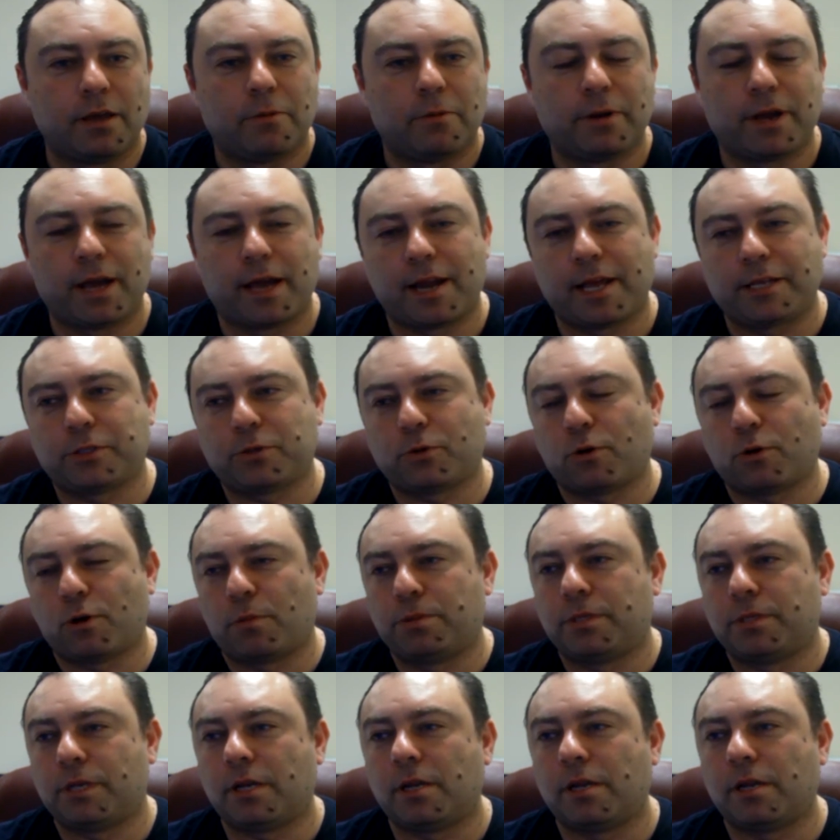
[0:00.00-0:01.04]
We got
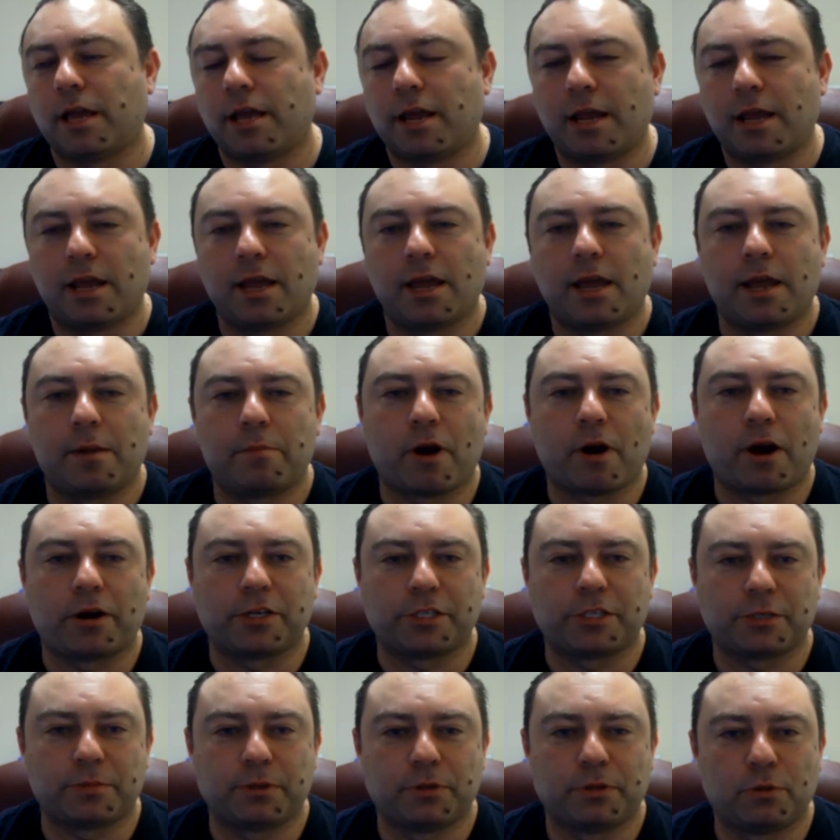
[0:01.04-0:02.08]
S-Corps and
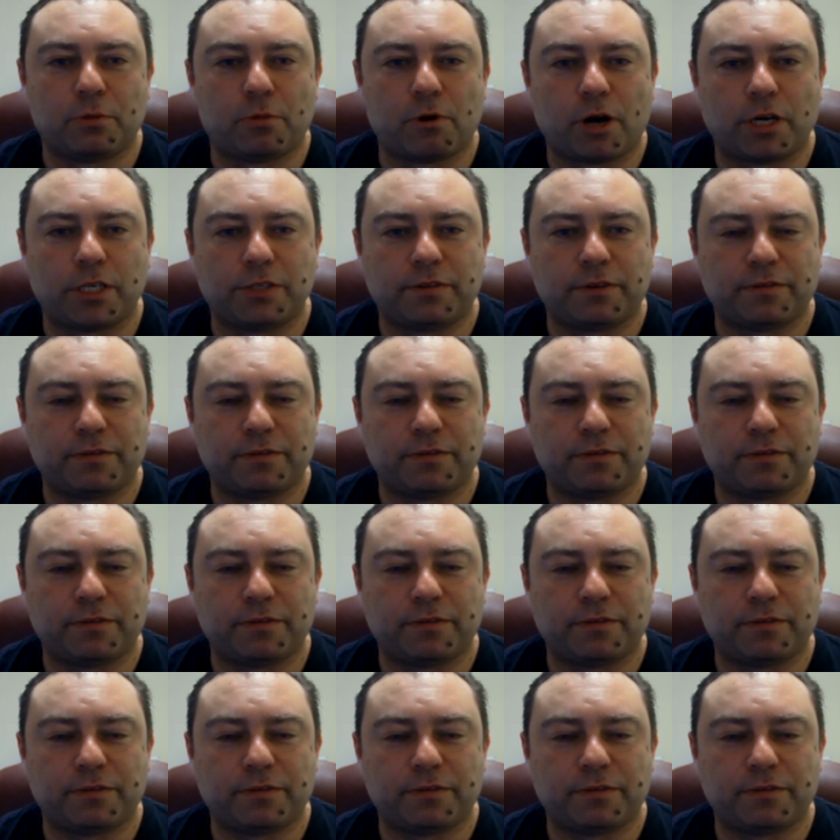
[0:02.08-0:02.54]
partnership will do March